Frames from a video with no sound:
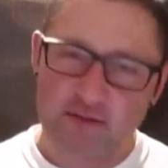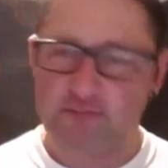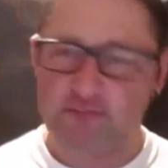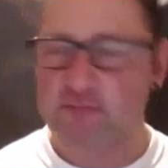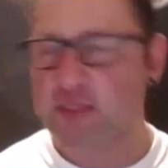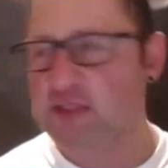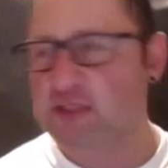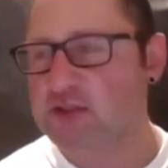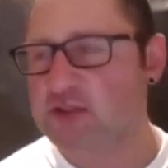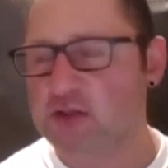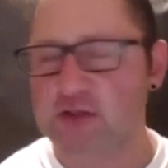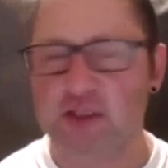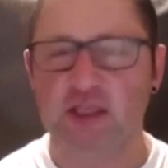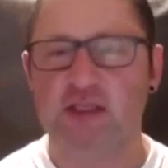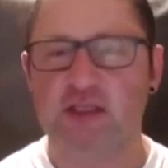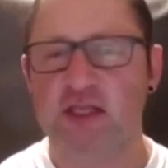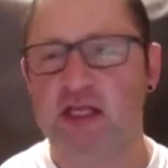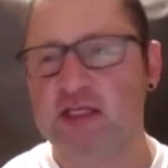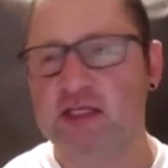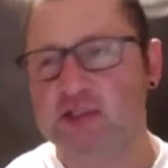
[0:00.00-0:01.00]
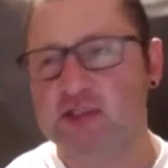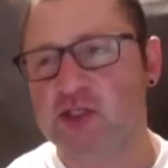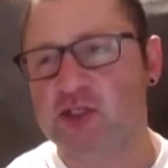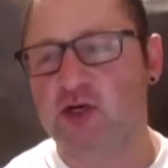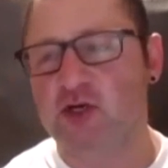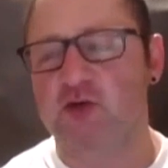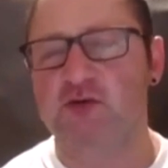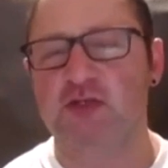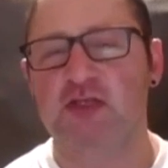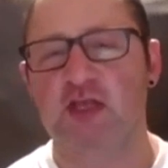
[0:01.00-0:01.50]
It's good. It, it
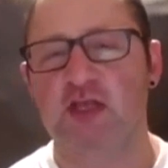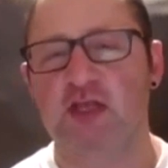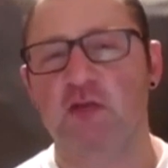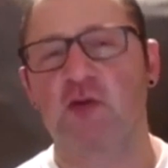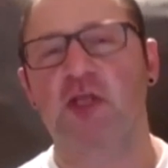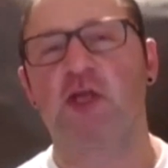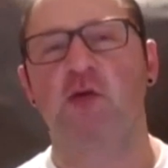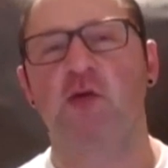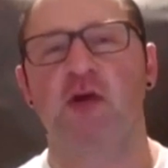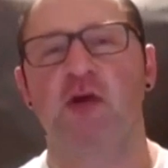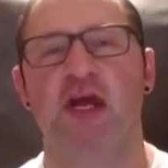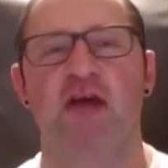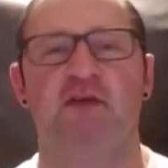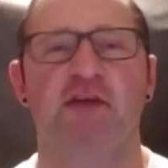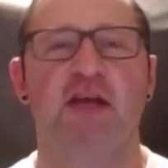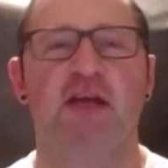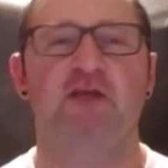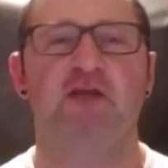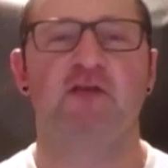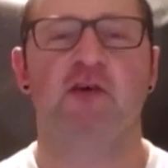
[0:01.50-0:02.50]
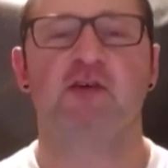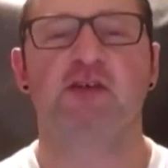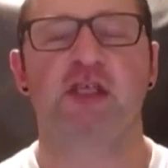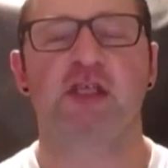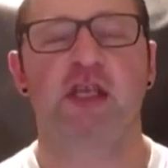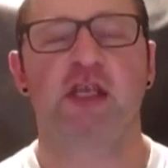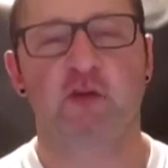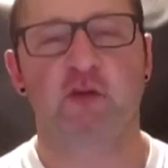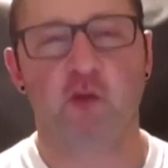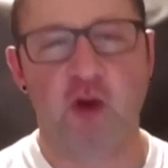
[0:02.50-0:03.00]
shows that they really have a
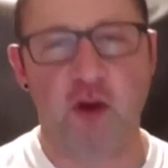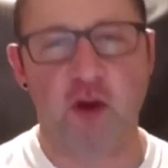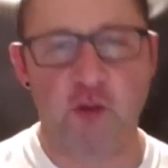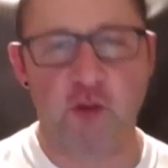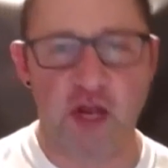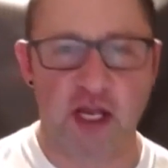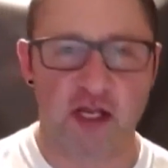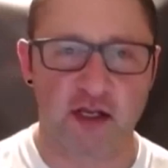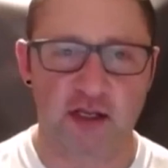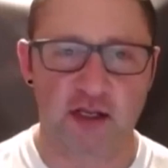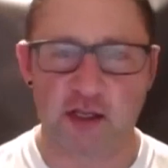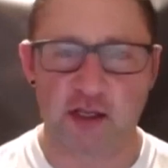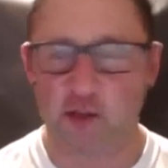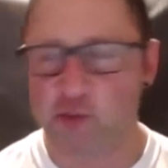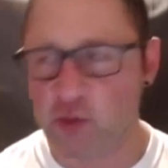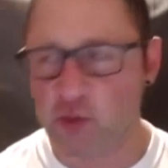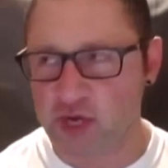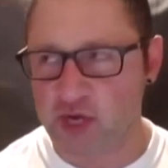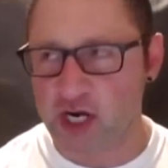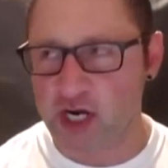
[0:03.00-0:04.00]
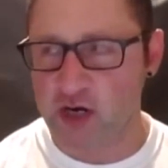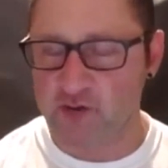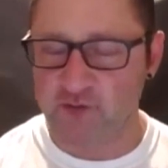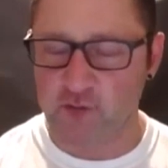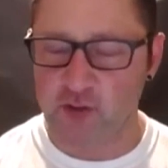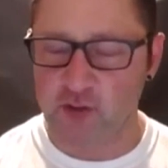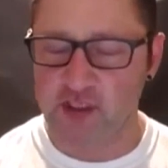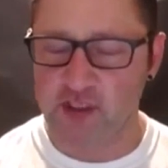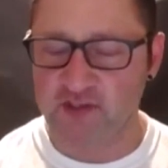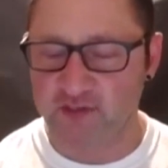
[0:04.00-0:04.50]
diversity of equipment and they're prepared
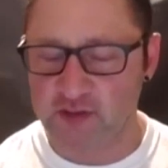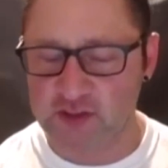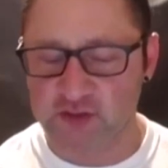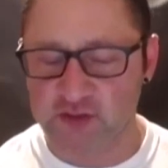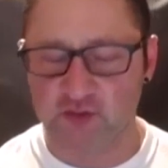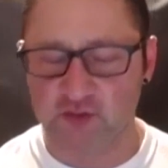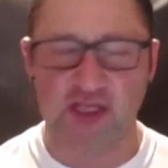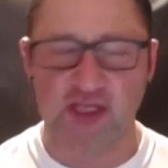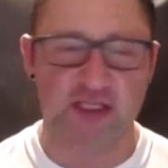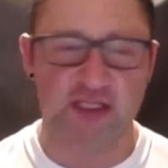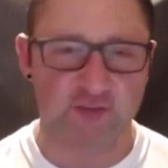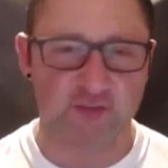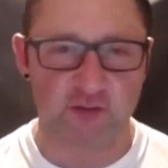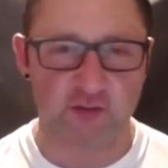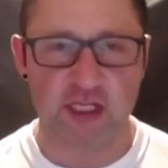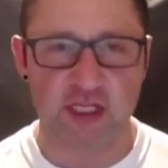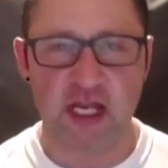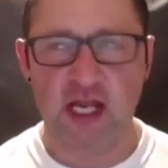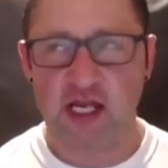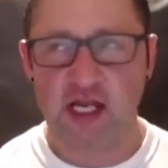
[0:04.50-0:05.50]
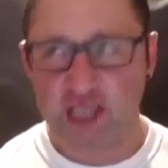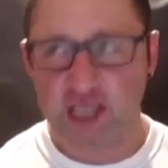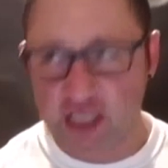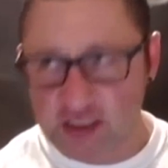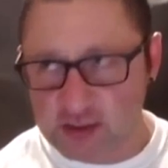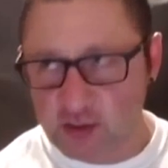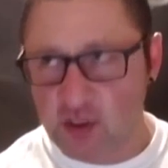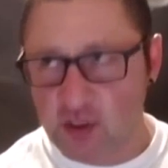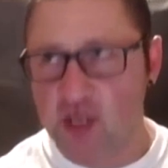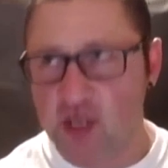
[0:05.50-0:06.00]
for different strength levels because
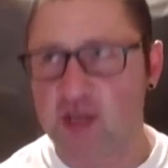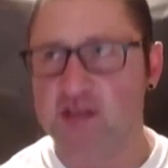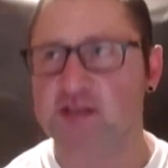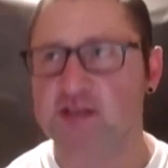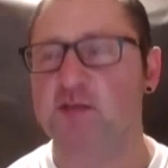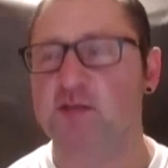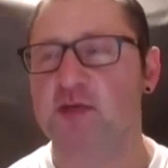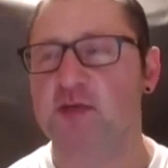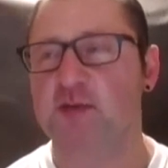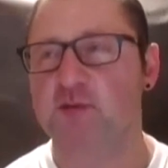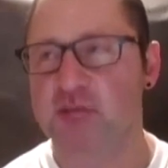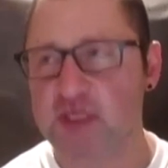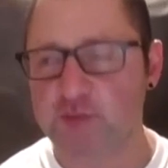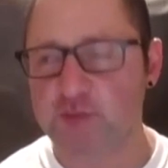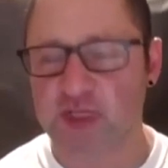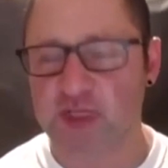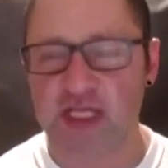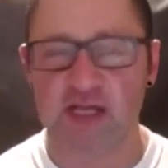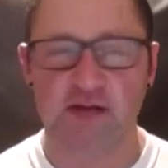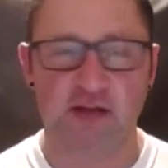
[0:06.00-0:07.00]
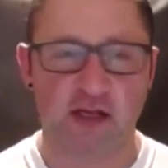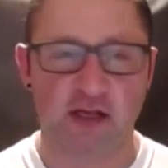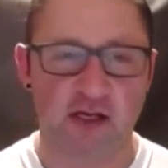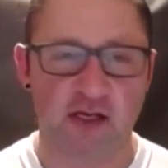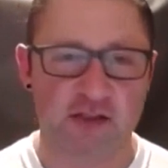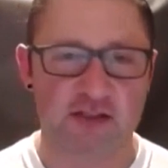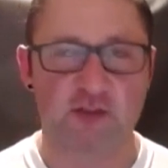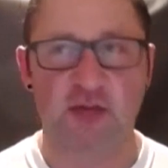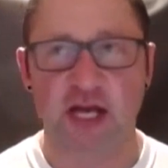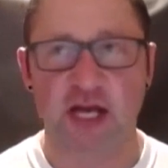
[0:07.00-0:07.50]
there are some people out there,
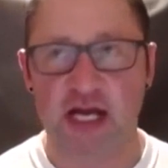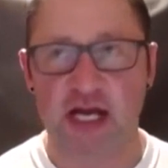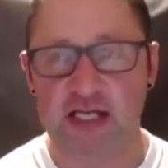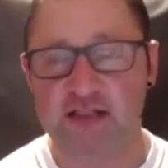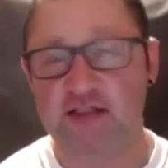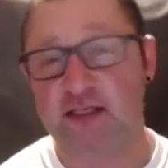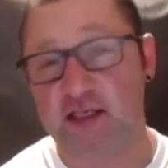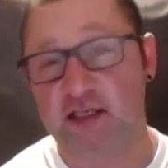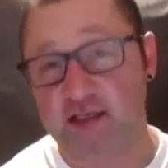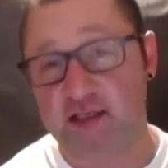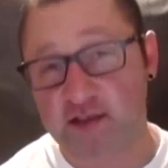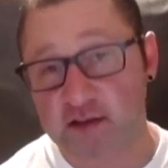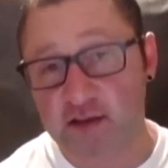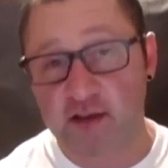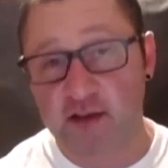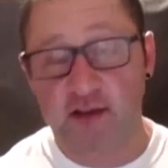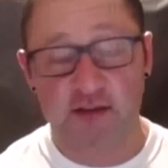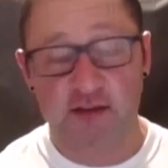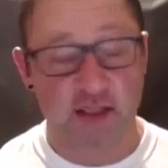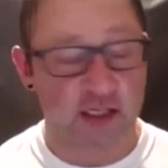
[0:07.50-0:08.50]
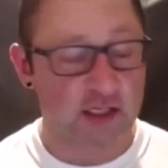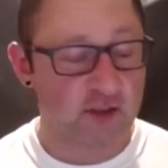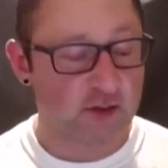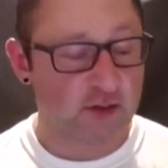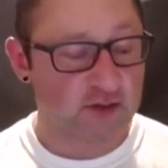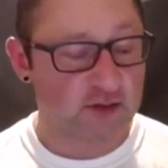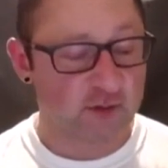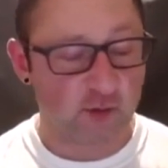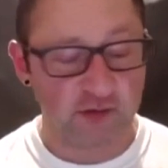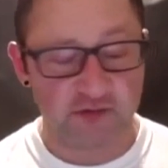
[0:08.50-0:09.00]
some guys that can that can
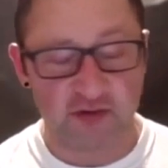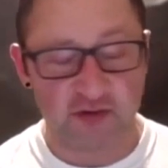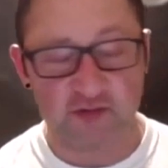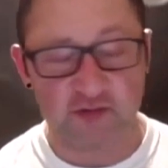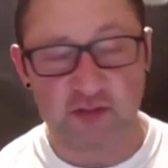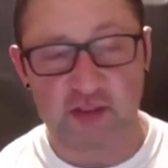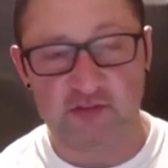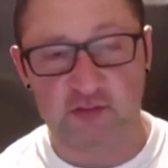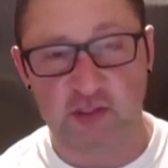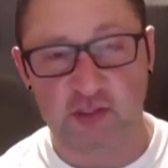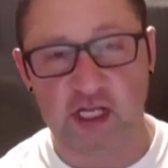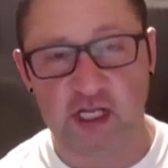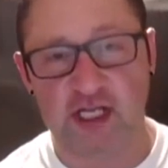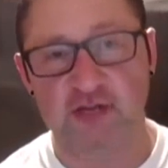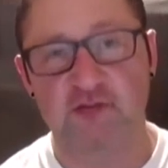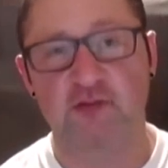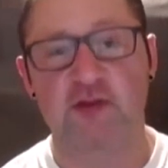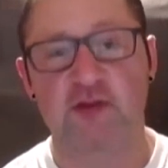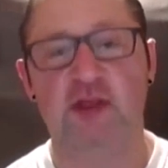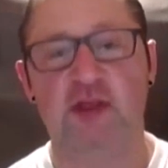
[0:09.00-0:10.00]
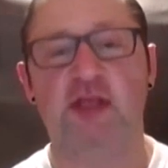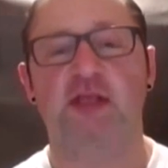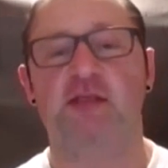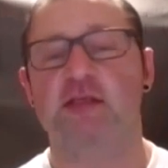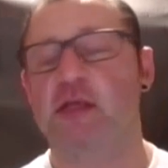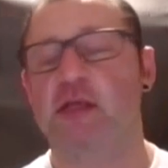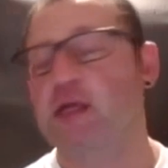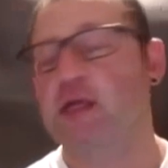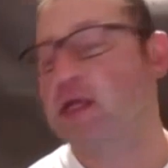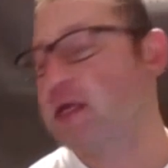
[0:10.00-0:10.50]
use the 150s for a lot of different things.
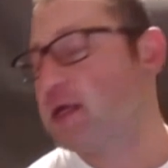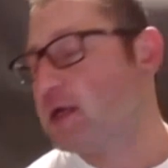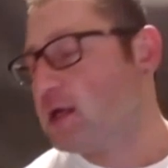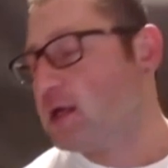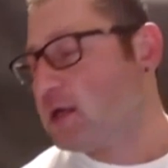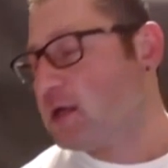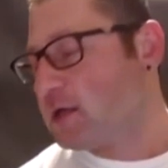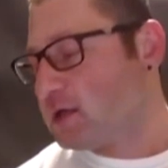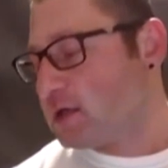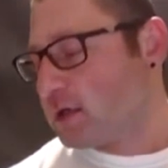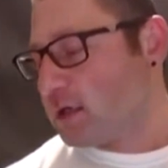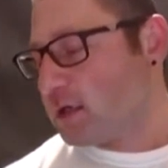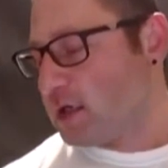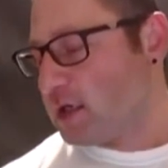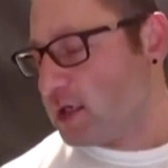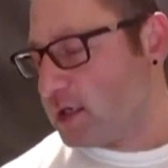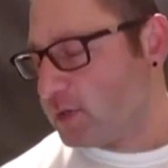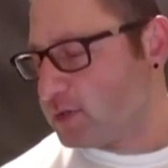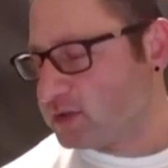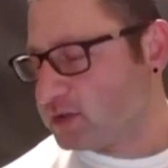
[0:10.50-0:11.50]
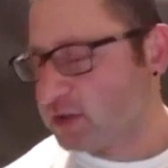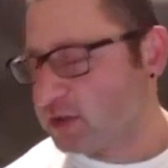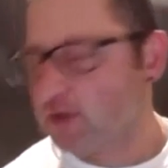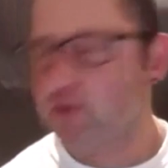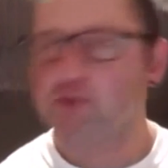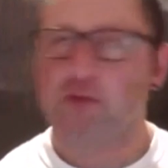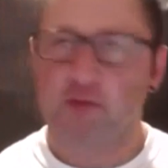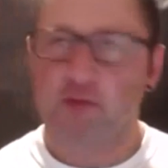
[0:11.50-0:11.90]
Um, so